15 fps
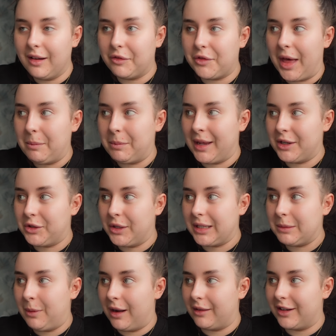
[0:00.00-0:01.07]
for that
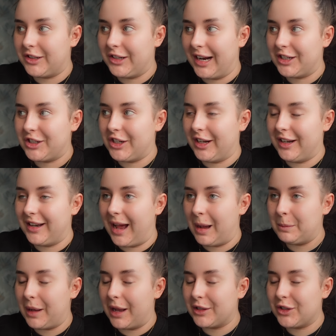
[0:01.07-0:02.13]
Beatrix Potter attraction.
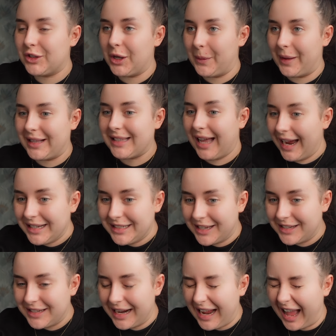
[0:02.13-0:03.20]
I'm so excited.